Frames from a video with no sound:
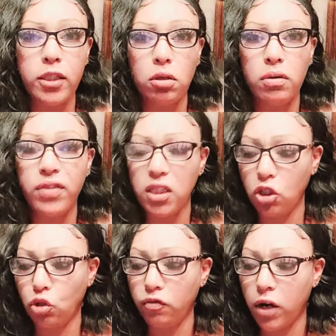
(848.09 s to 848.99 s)
So if this
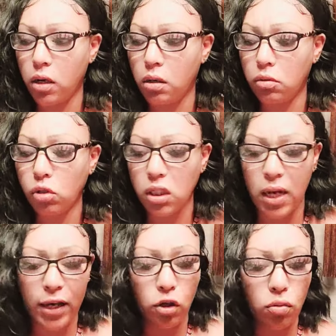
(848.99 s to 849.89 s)
is you, Virgo, it's
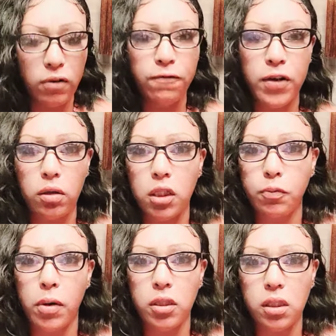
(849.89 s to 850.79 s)
like you can feel this
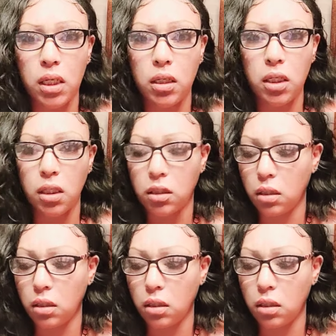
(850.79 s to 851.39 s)
person is,